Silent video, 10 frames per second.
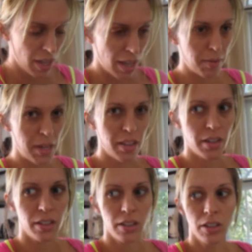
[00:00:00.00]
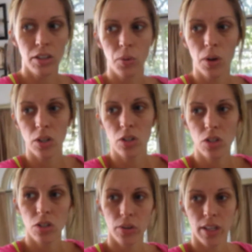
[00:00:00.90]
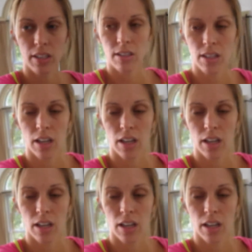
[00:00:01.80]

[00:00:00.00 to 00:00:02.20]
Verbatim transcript: I'm either wanting to do it